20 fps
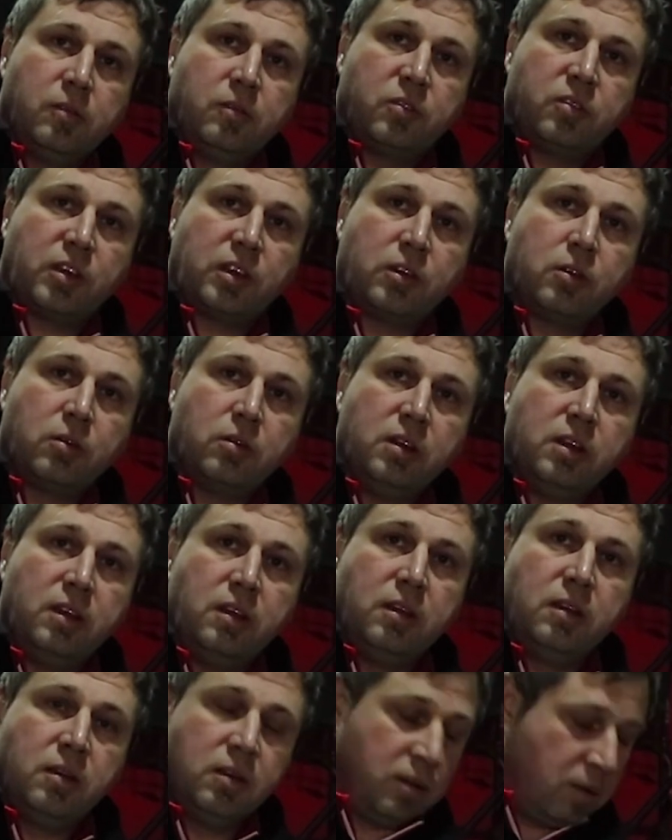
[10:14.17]

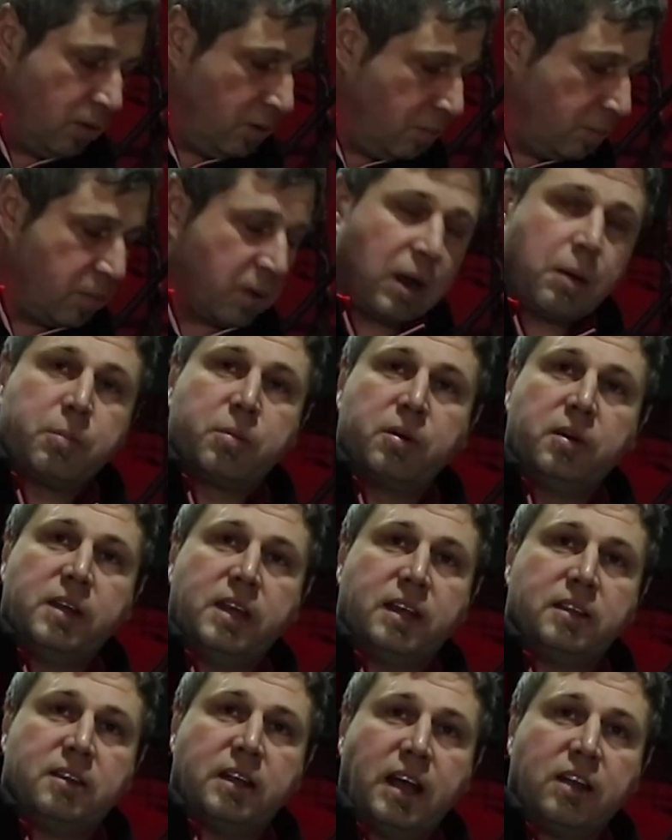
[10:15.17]
Securely,
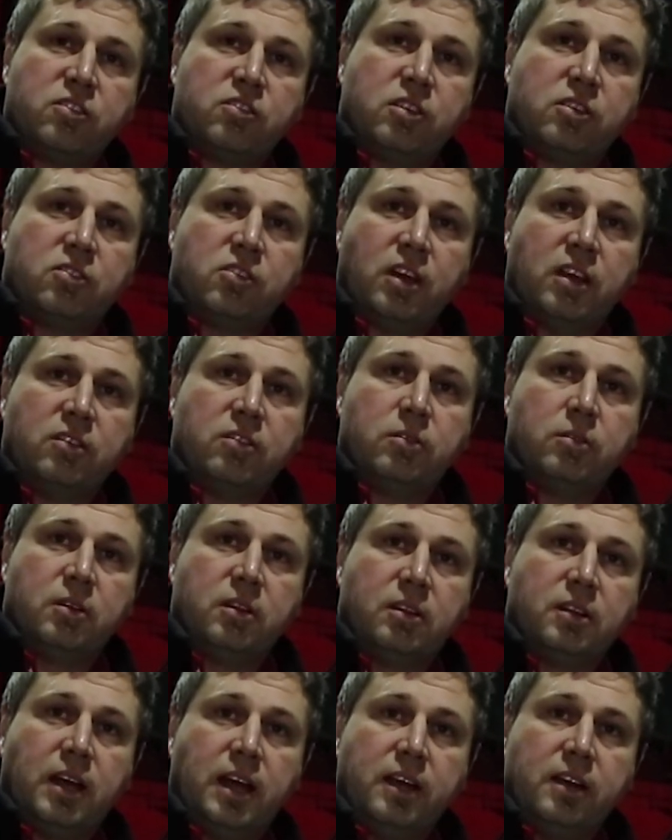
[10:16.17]
properly attach the chains to
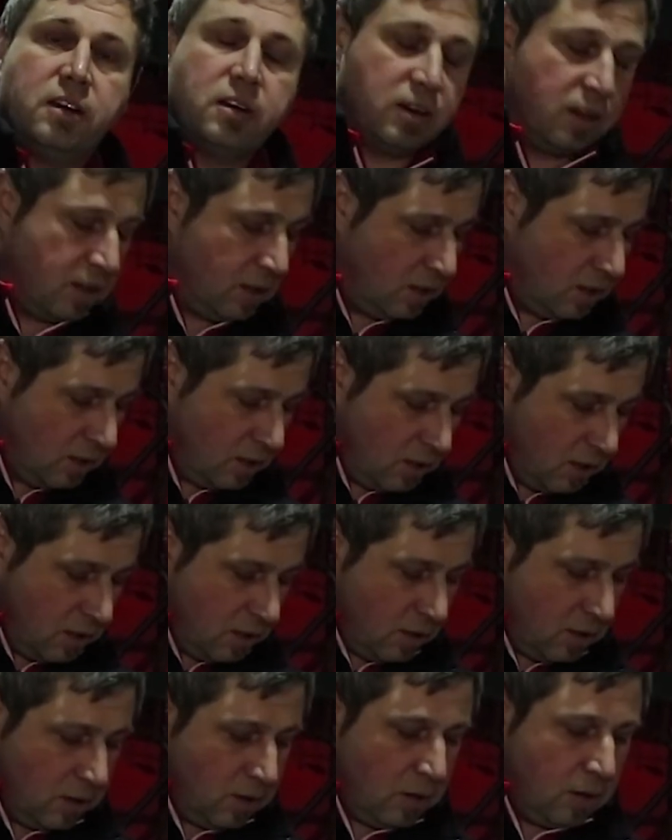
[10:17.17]
the tire
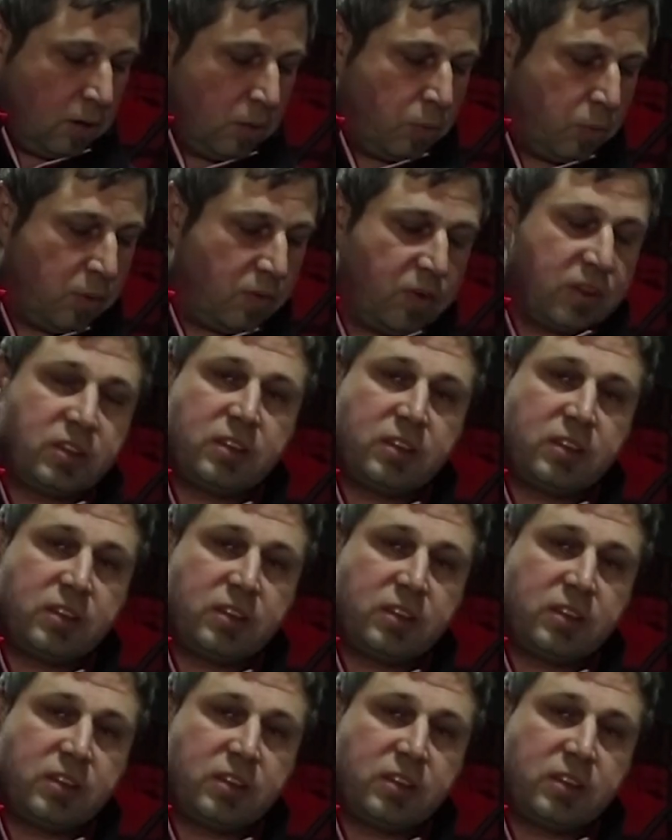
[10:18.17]
with a